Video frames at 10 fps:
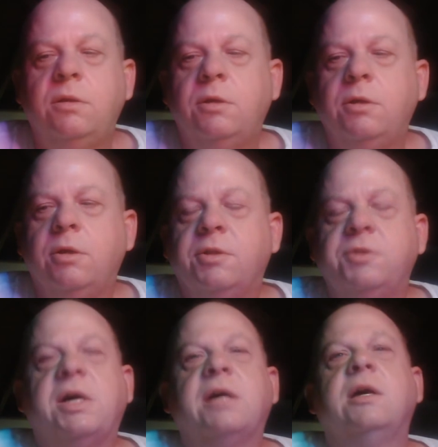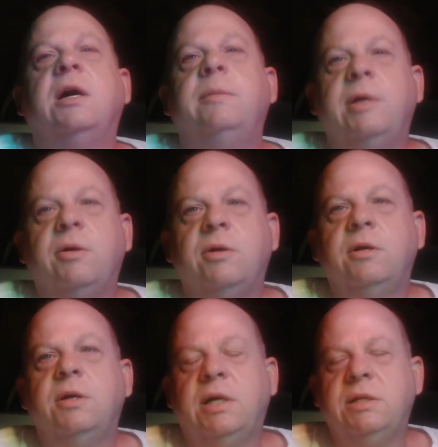the .com
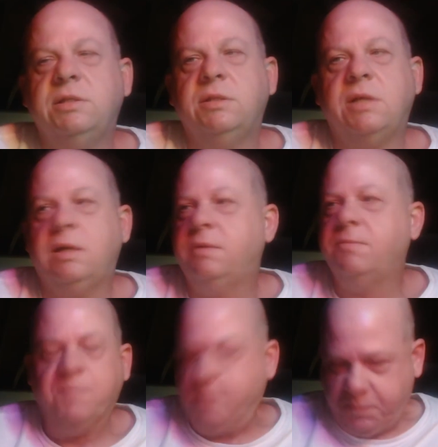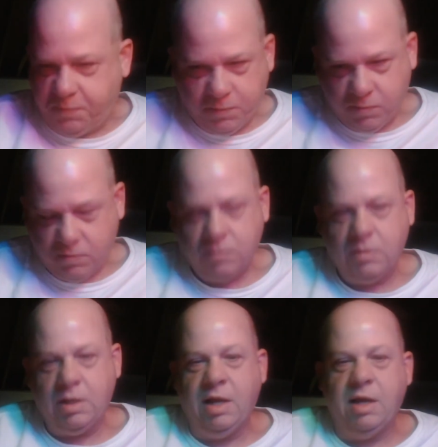era. I did that,
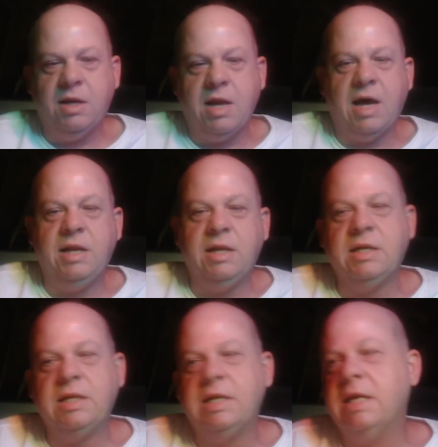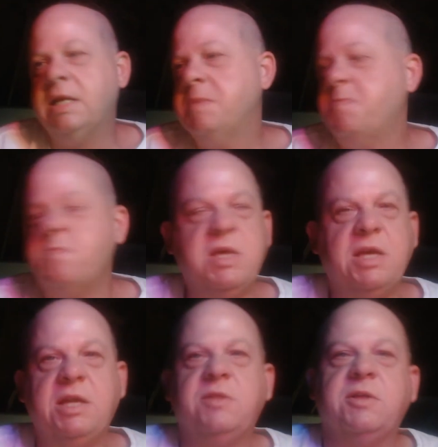and I didn't get
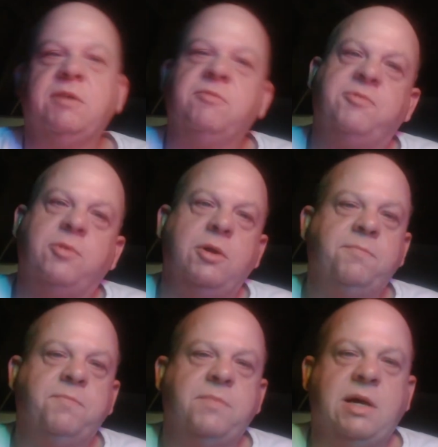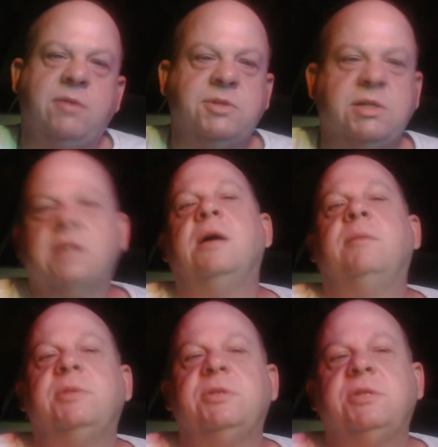anything for it. I was not
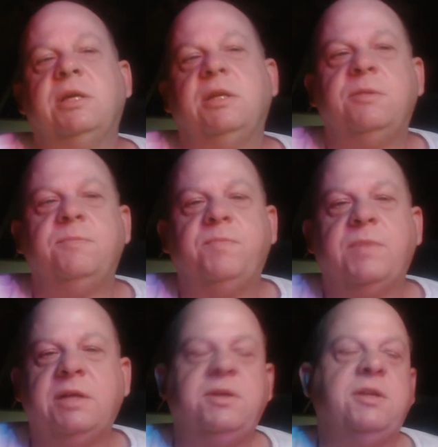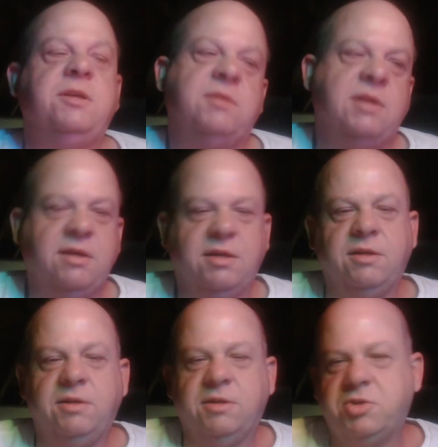compensated. I did it like
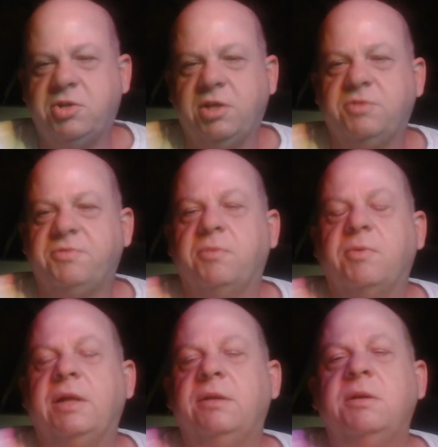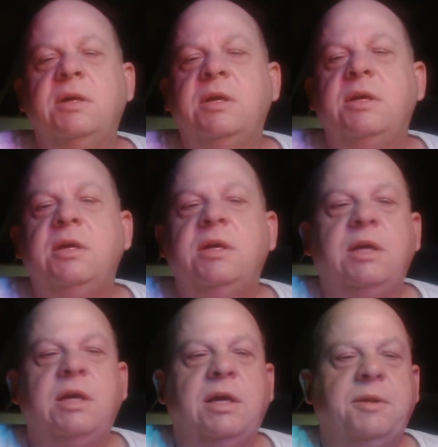in exchange for rent,
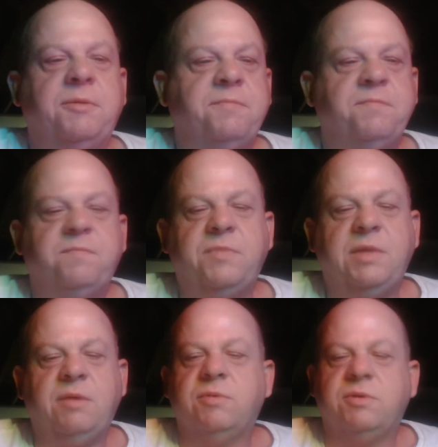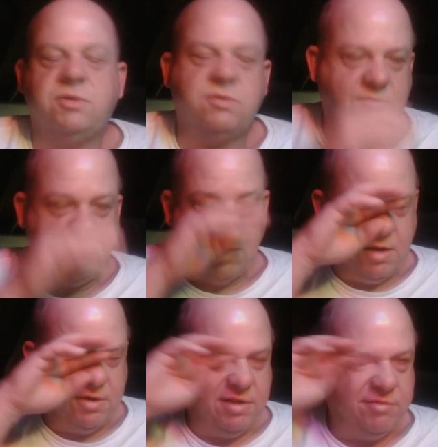and
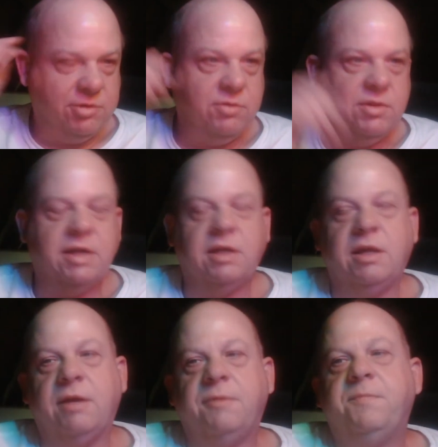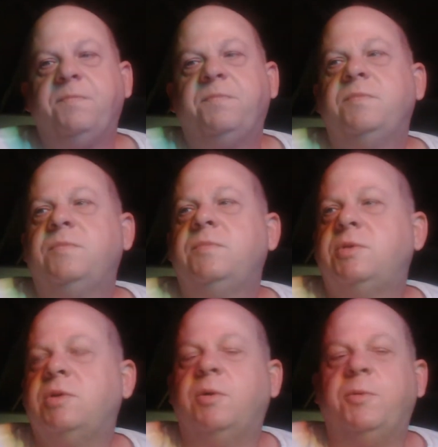I'll never do that again.
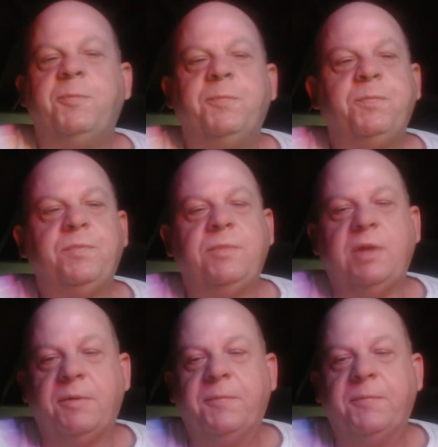So, no.